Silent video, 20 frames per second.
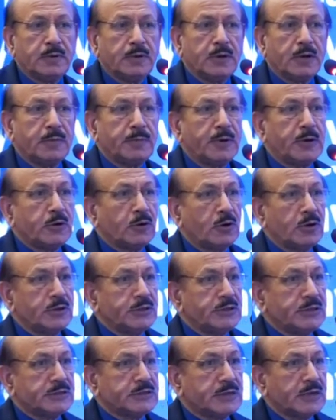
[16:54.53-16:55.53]

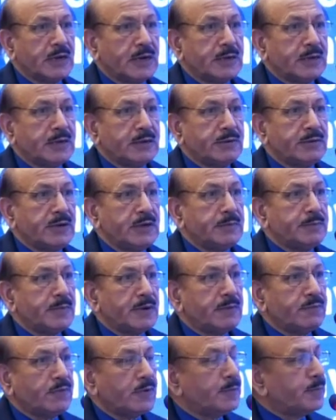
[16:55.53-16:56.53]
dermatologist getting
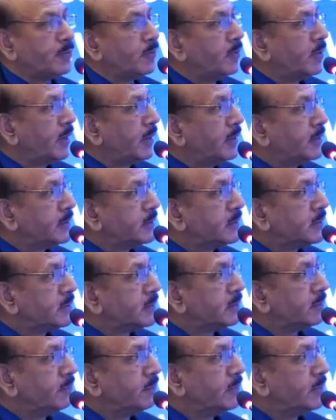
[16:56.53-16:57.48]
treatment for pruritus